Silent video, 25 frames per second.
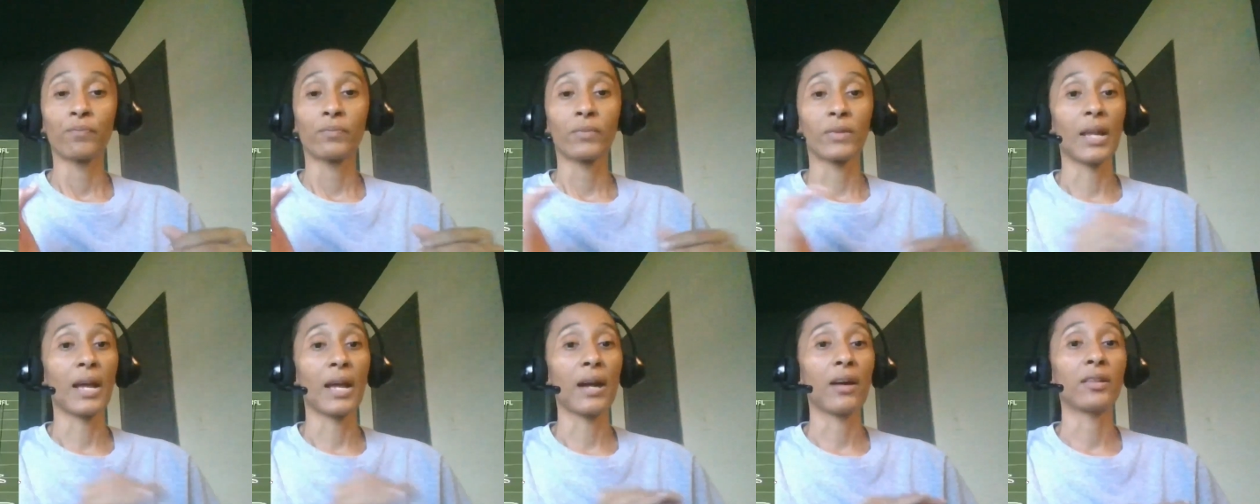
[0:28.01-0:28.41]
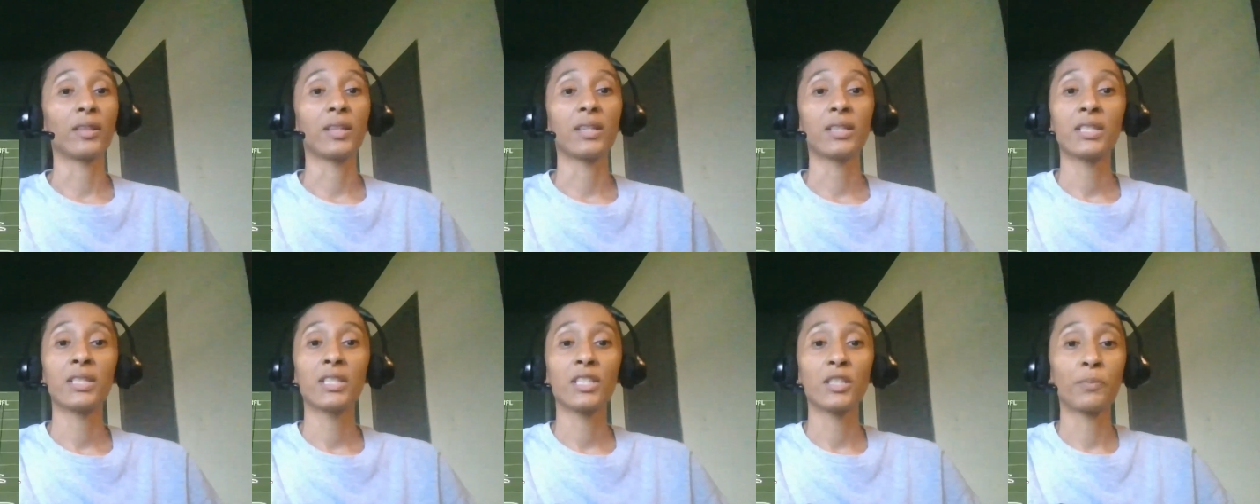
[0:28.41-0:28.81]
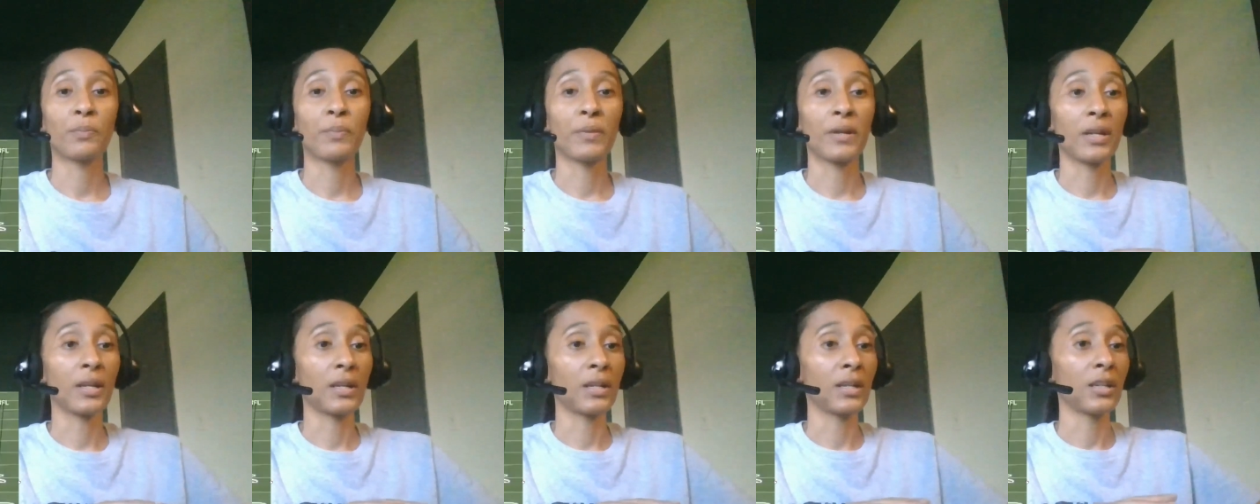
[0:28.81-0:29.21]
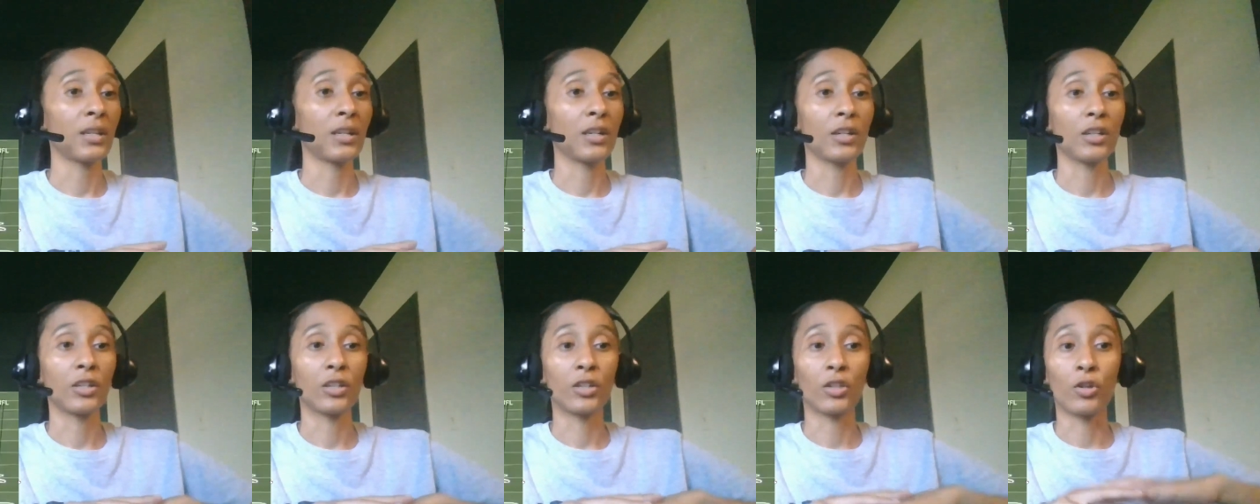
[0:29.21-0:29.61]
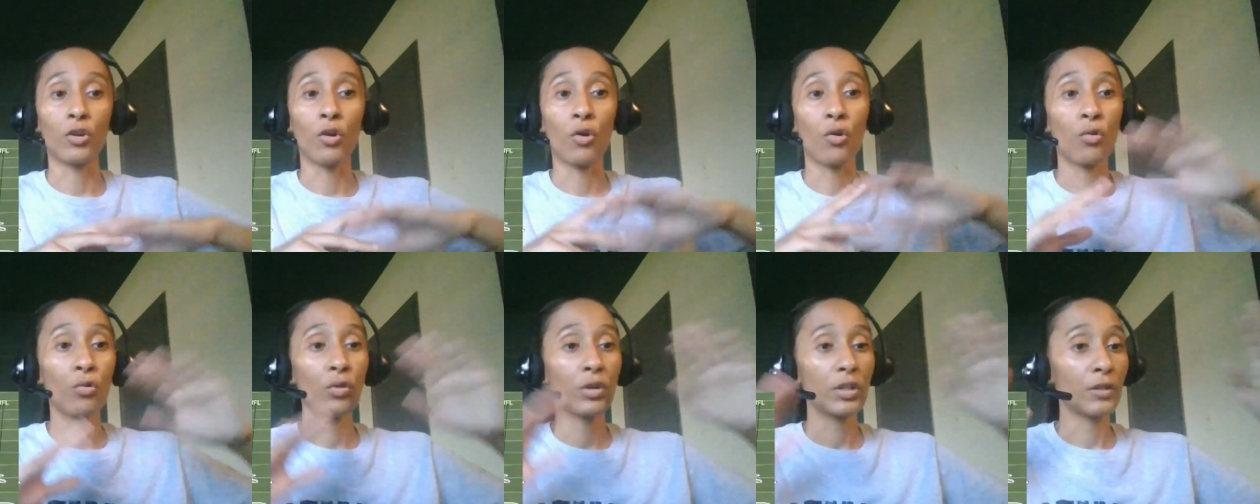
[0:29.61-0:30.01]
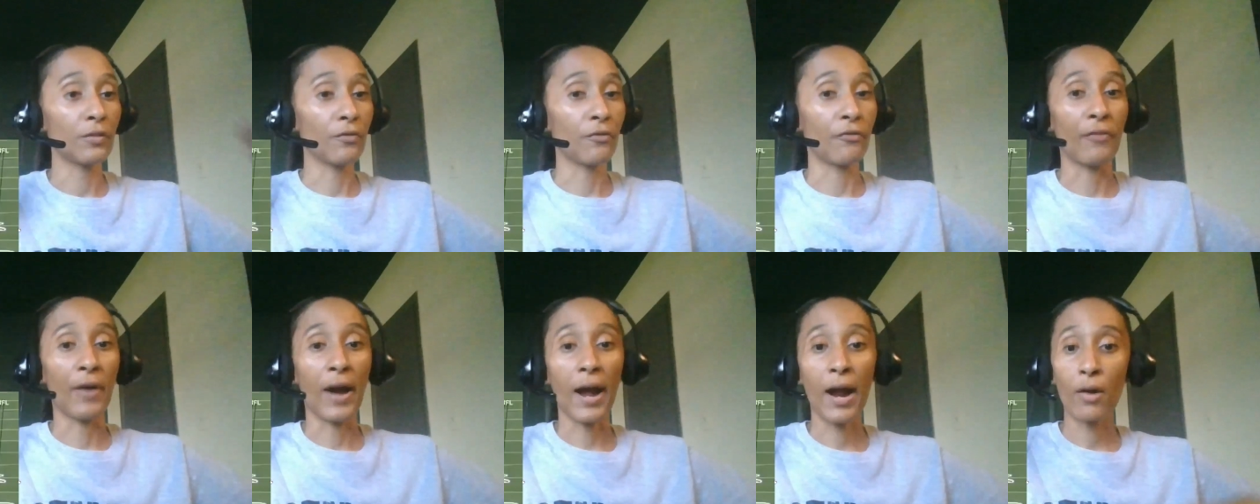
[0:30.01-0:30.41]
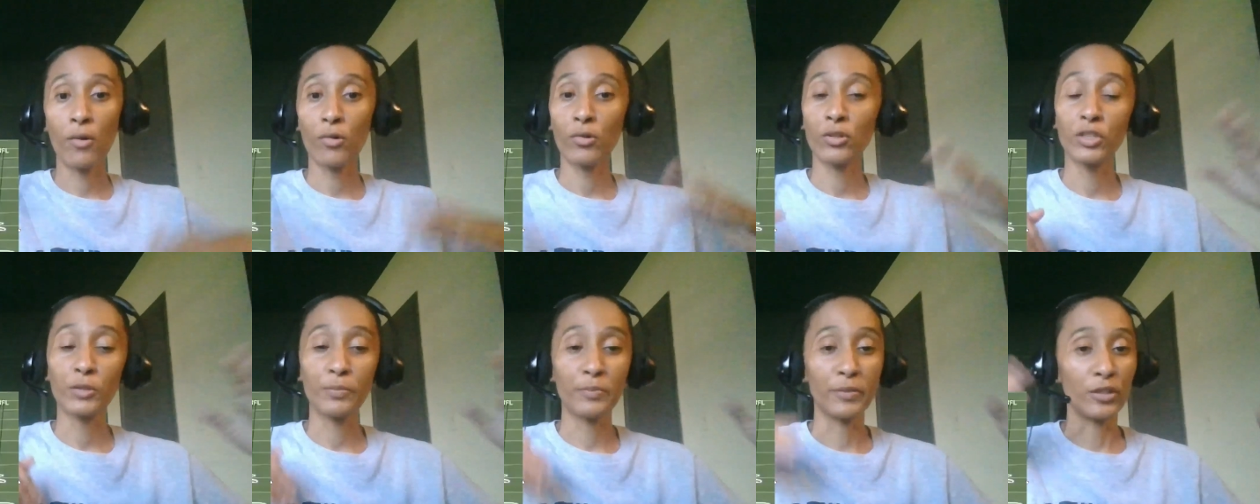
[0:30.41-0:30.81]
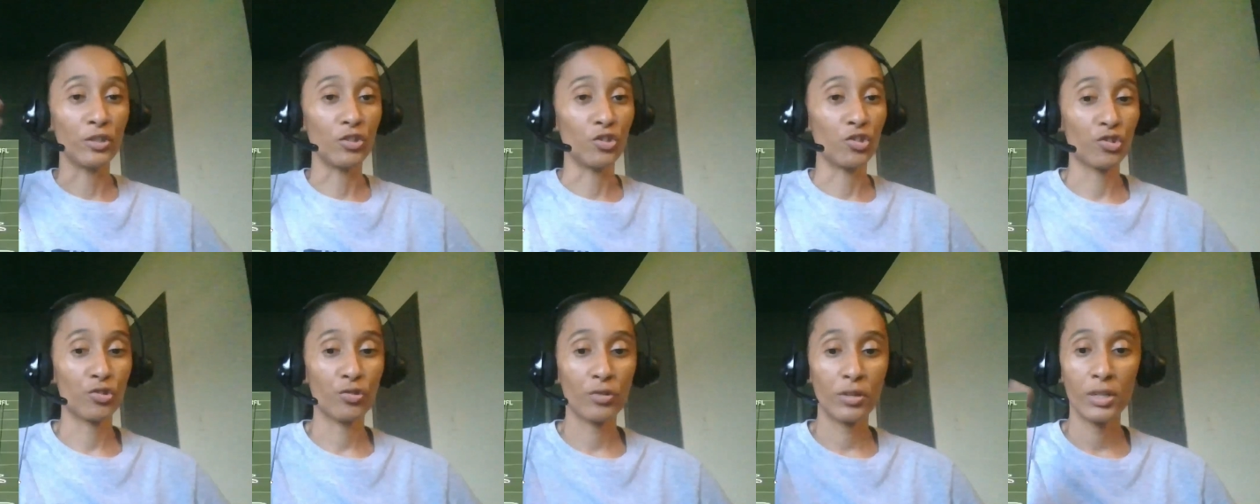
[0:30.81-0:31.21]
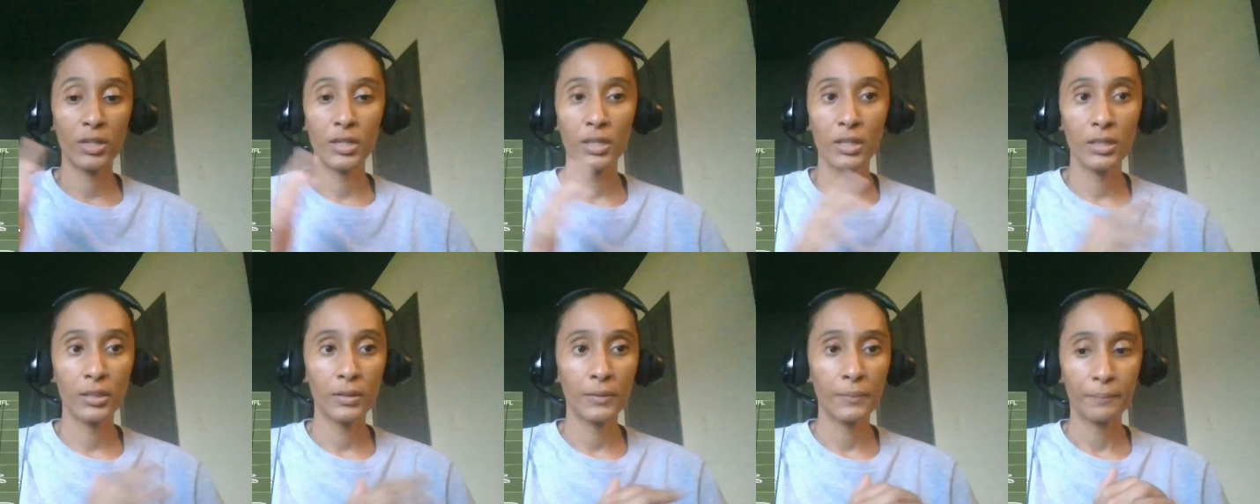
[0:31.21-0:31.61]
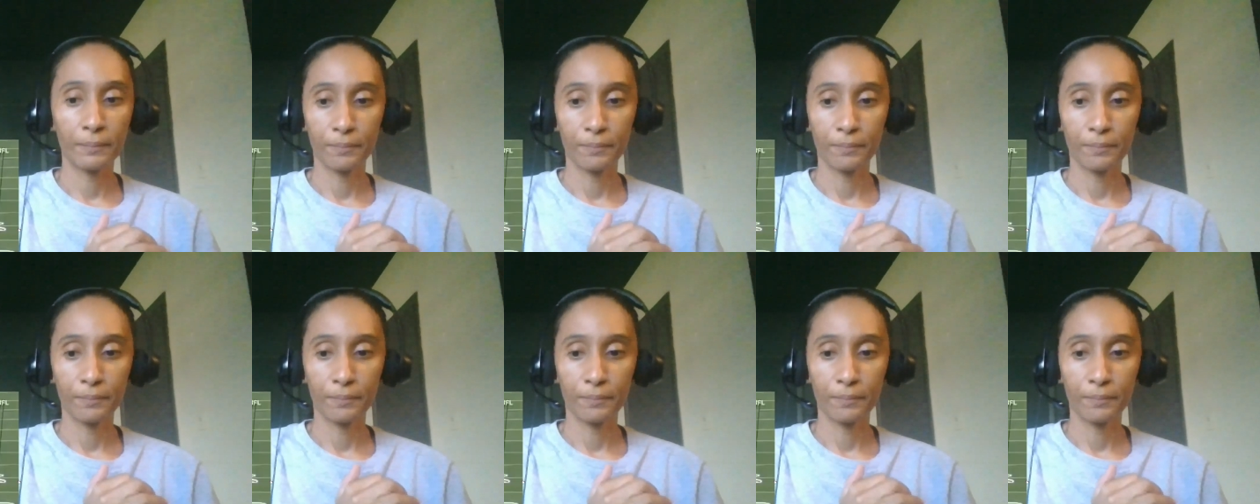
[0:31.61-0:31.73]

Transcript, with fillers: Now this has been going viral, it's been trending.